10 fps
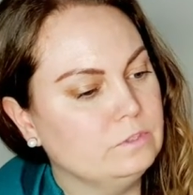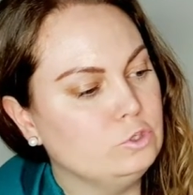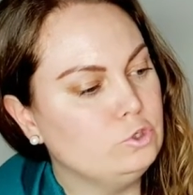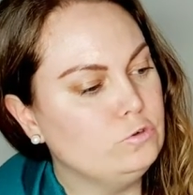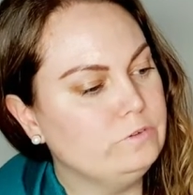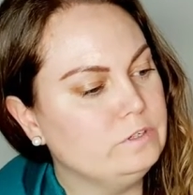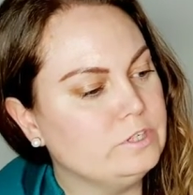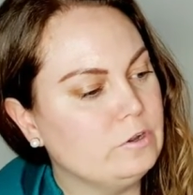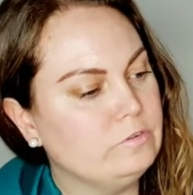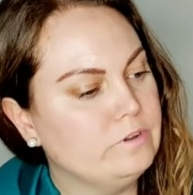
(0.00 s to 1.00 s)

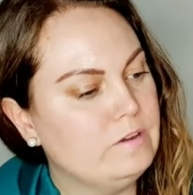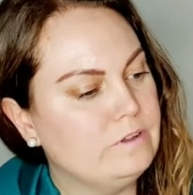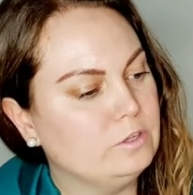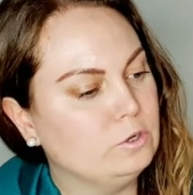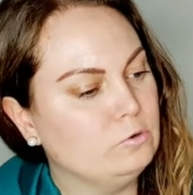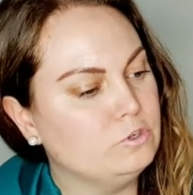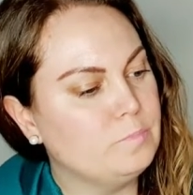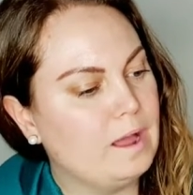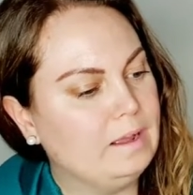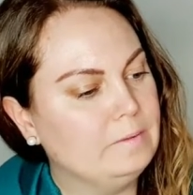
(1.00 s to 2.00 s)
jewel-toned velvet clutch
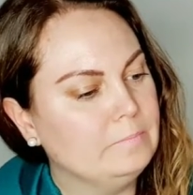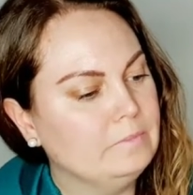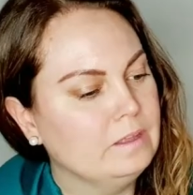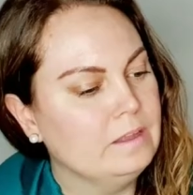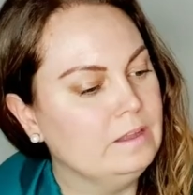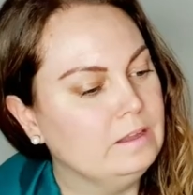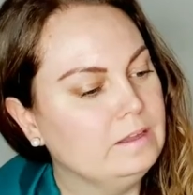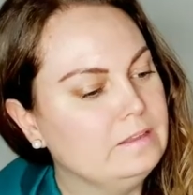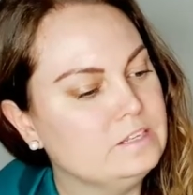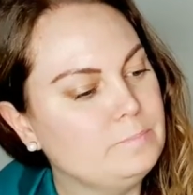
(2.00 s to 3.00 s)
bag
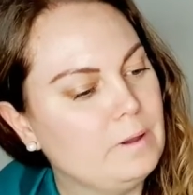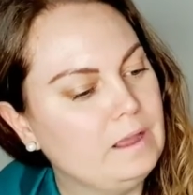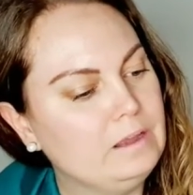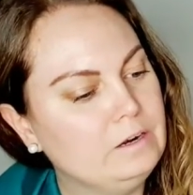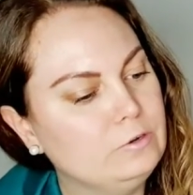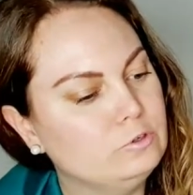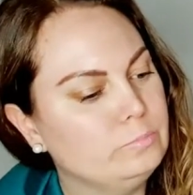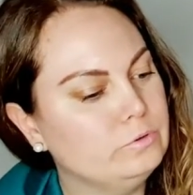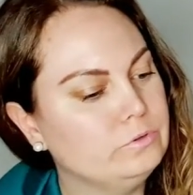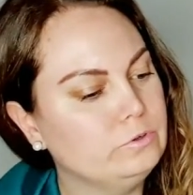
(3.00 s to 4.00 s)
inspire you to
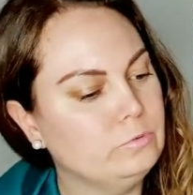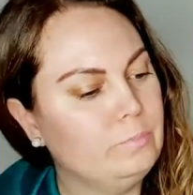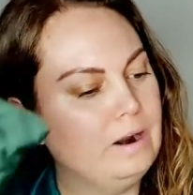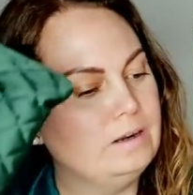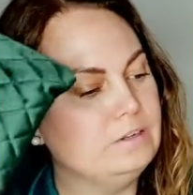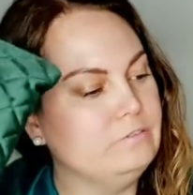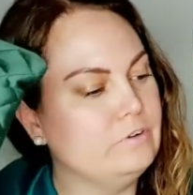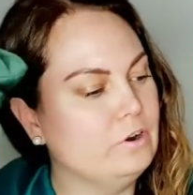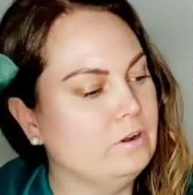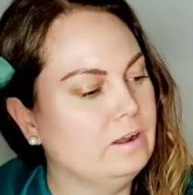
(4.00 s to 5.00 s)
put your party
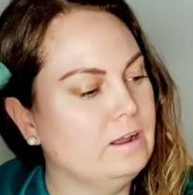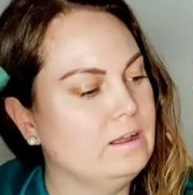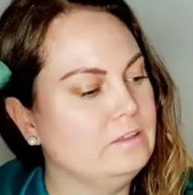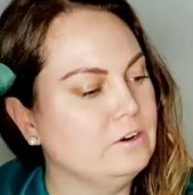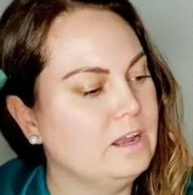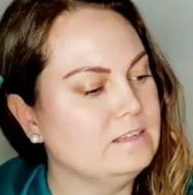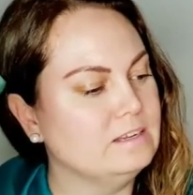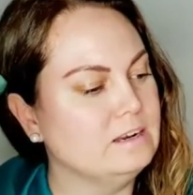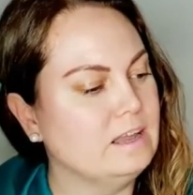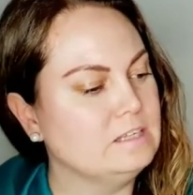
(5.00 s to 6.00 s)
frock and raise a
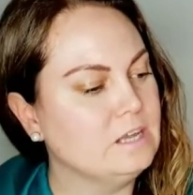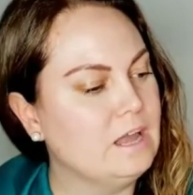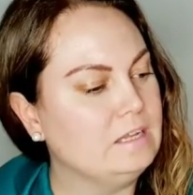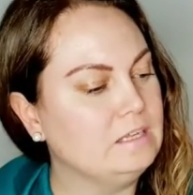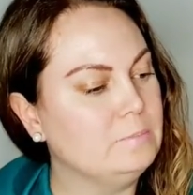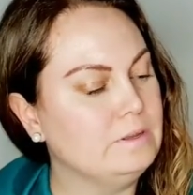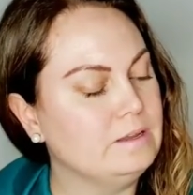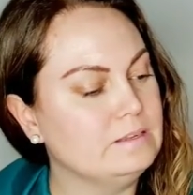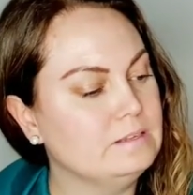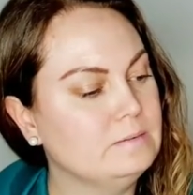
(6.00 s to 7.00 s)
glass at the
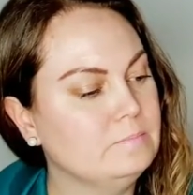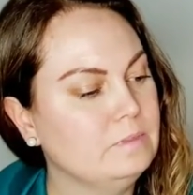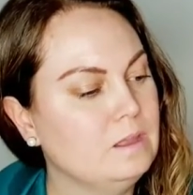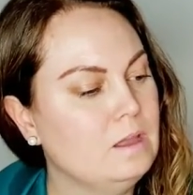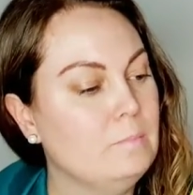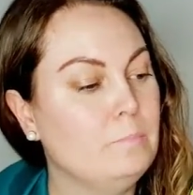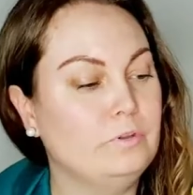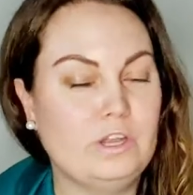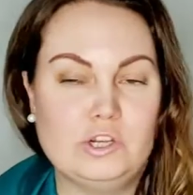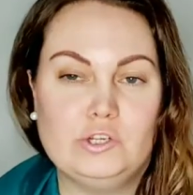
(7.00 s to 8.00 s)
biggest,
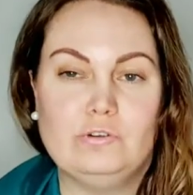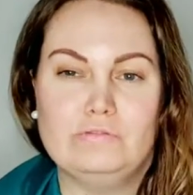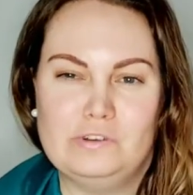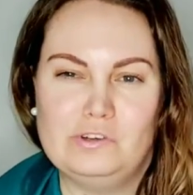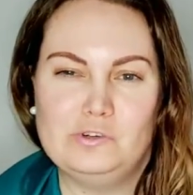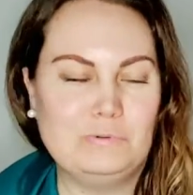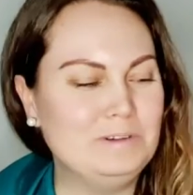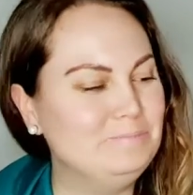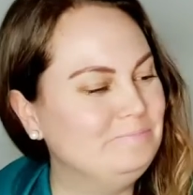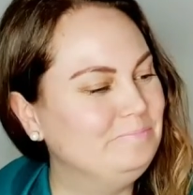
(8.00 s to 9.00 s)
potentially
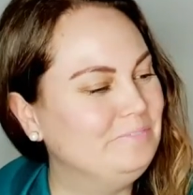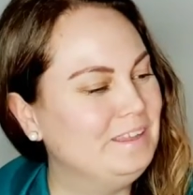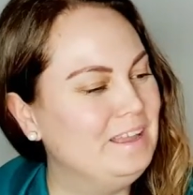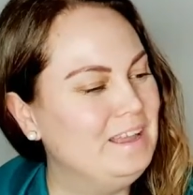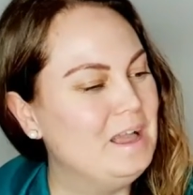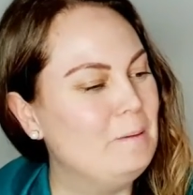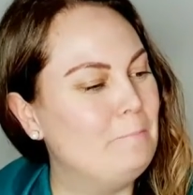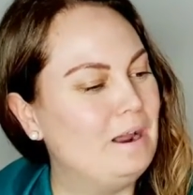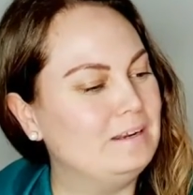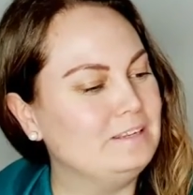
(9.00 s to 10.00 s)
virtual,
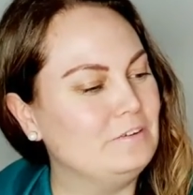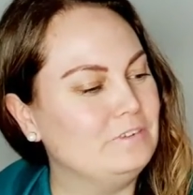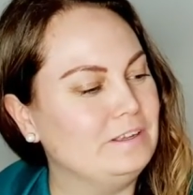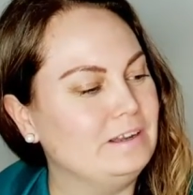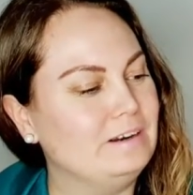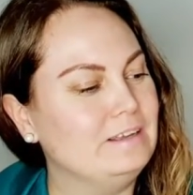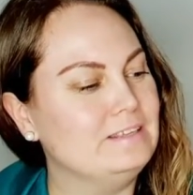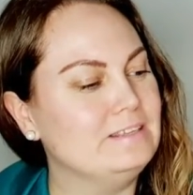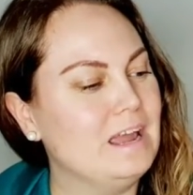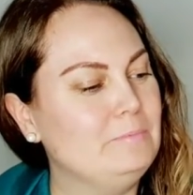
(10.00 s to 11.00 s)
party of the year. It's
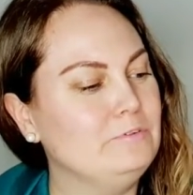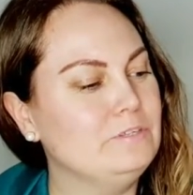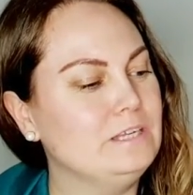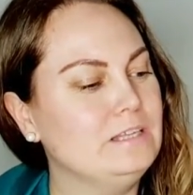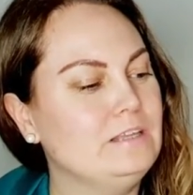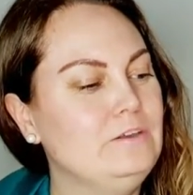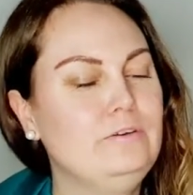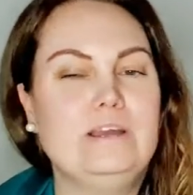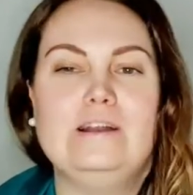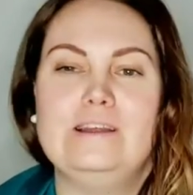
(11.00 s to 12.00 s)
time to see the new
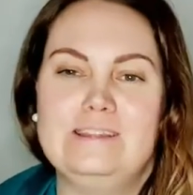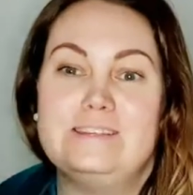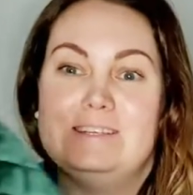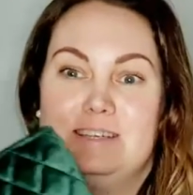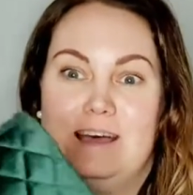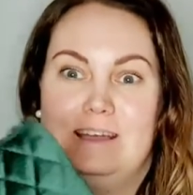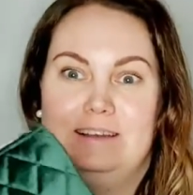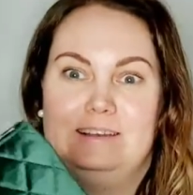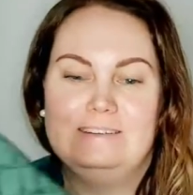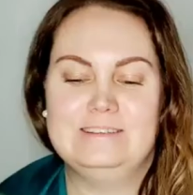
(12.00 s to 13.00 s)
year in
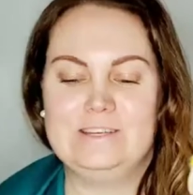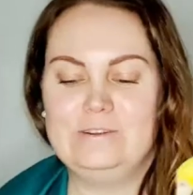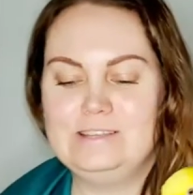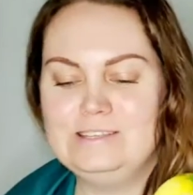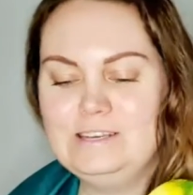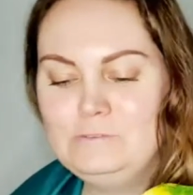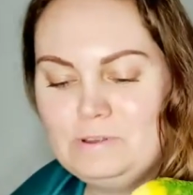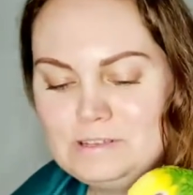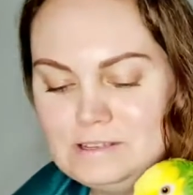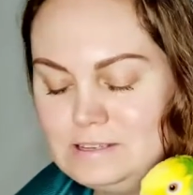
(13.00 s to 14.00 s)
style. So let's see
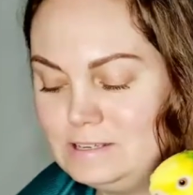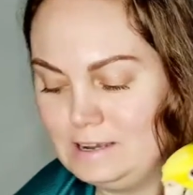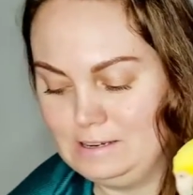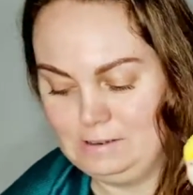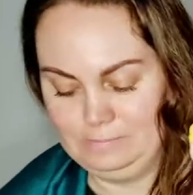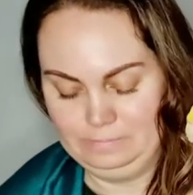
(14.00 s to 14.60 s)
what's inside.